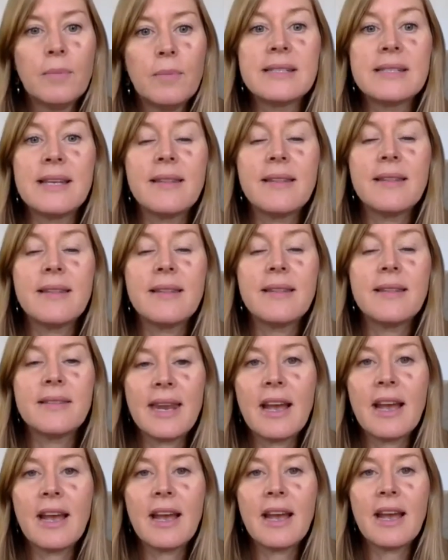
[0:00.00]

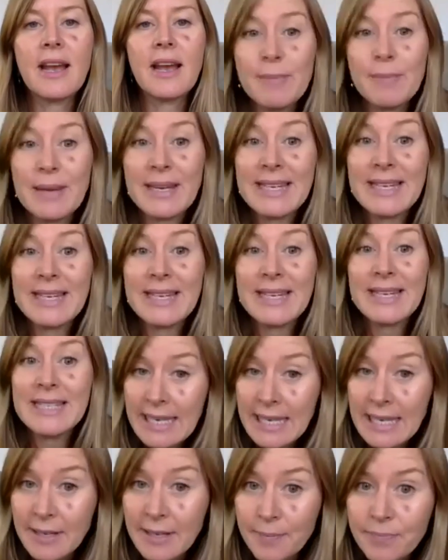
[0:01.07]
Synthetic vitamin
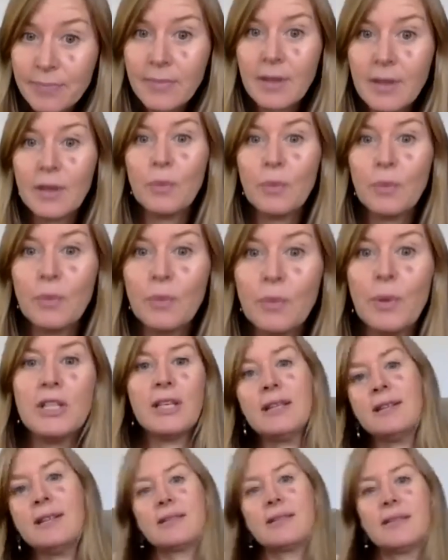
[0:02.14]
D, which
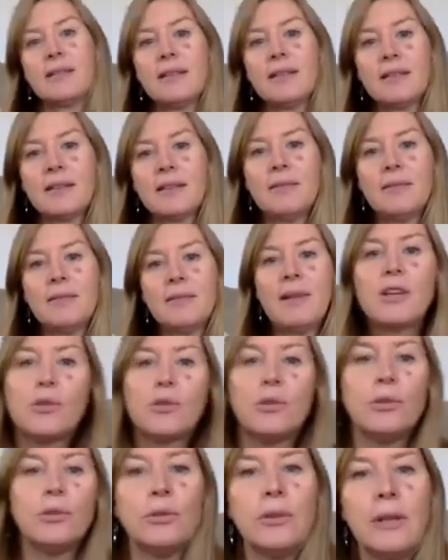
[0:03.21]
is the
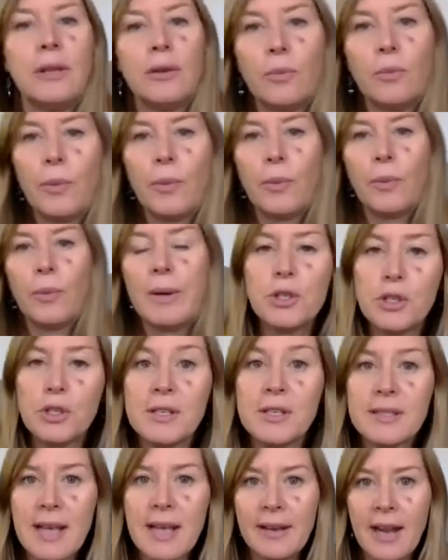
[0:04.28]
natural, we
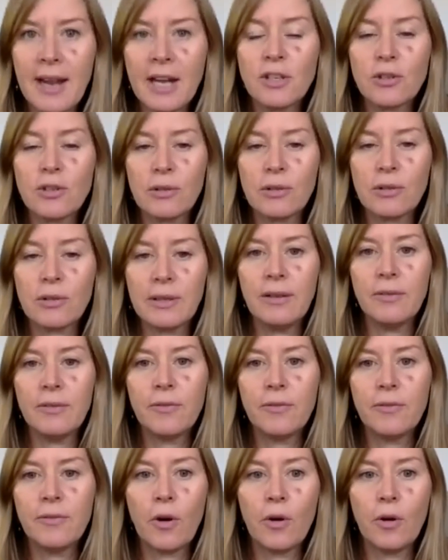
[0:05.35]
produce that naturally
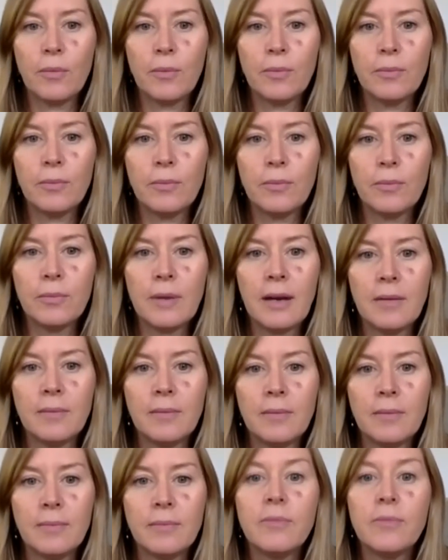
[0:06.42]
from
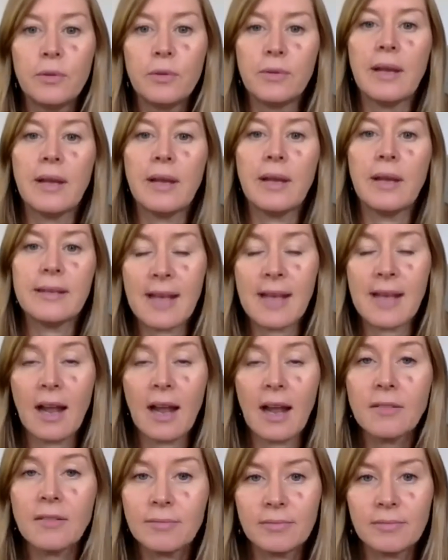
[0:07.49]

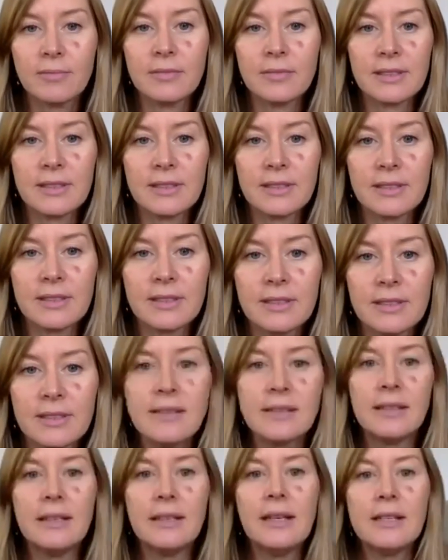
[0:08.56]

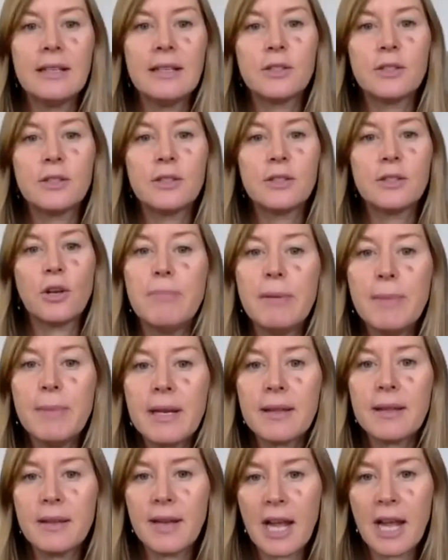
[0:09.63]
sunlight. So to
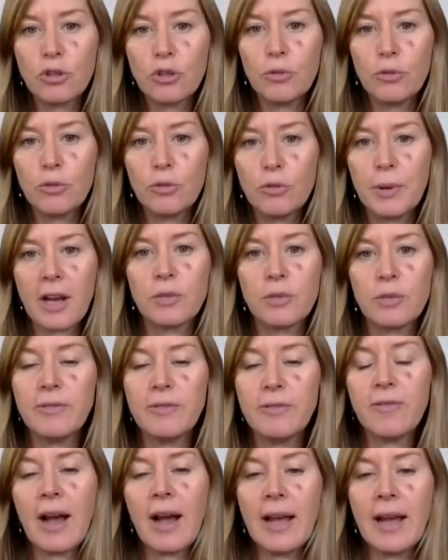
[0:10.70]
mimic the natural production we
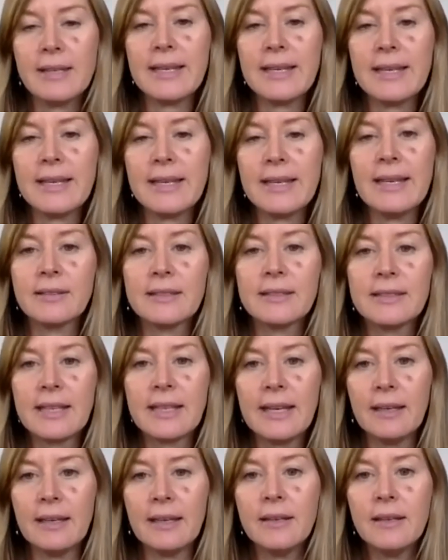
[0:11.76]
find in our
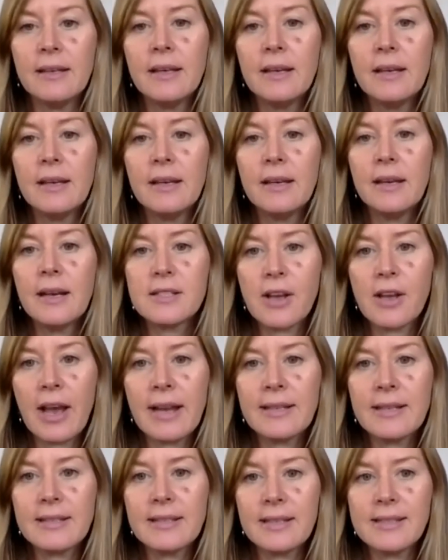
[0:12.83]
skin,
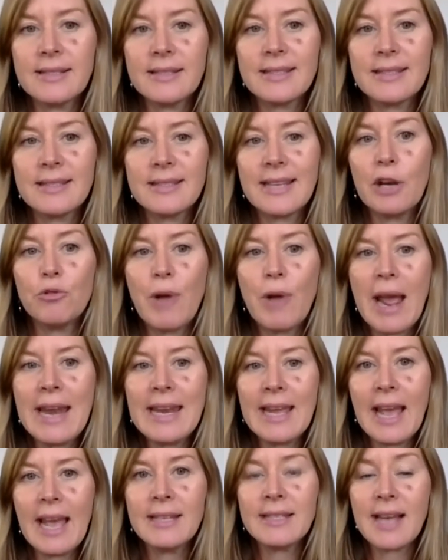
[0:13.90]
scientists
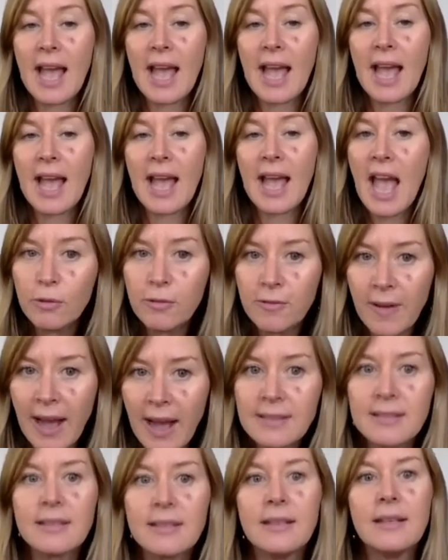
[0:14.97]
irradiate animal
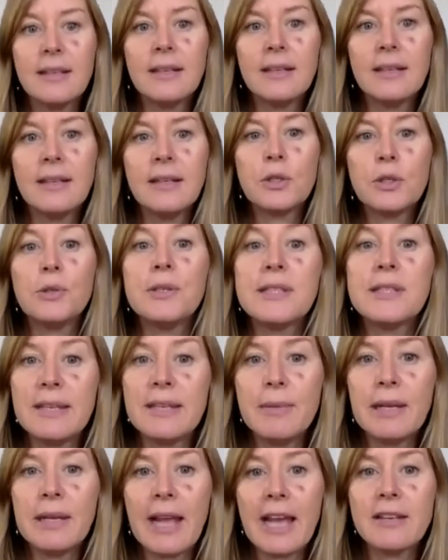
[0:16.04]
fat to
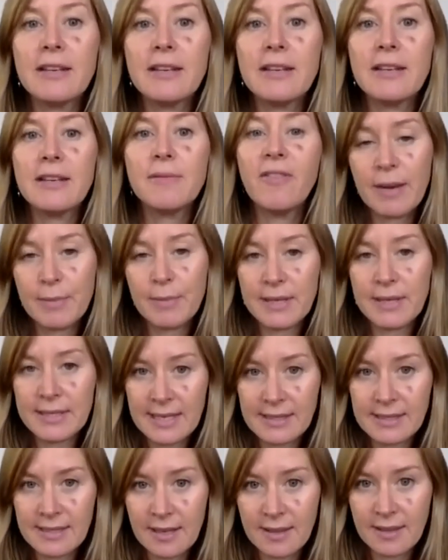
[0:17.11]
stimulate vitamin
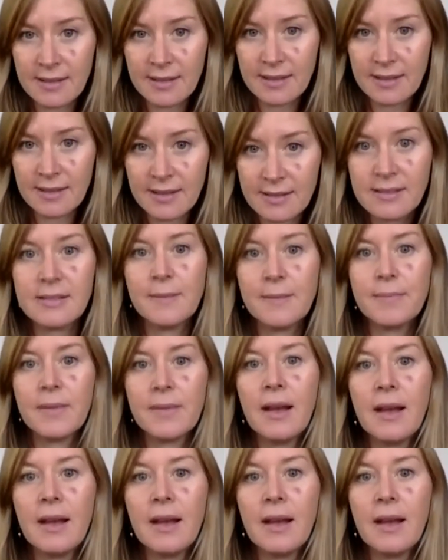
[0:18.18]
D synthesis.